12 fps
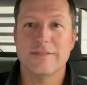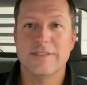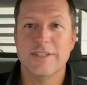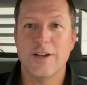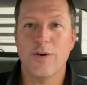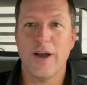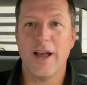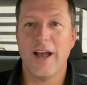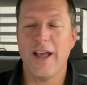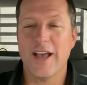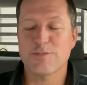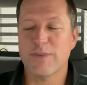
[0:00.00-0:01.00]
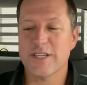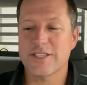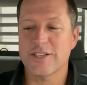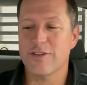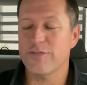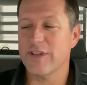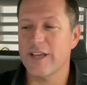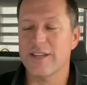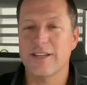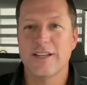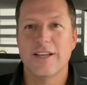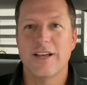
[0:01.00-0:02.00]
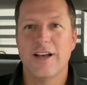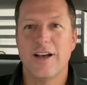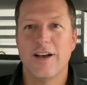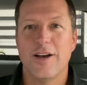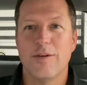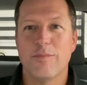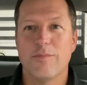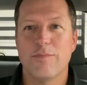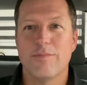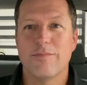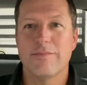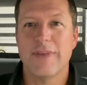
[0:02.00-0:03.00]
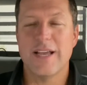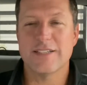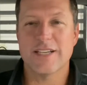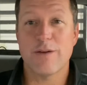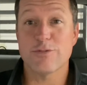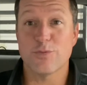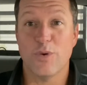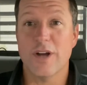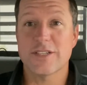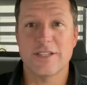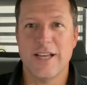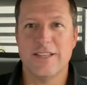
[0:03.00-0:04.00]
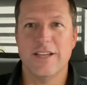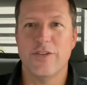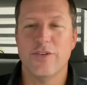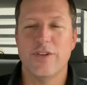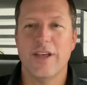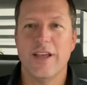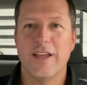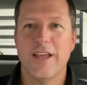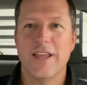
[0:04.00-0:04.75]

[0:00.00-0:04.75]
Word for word: You know, I, I asked myself that um, as I was watching that the other day.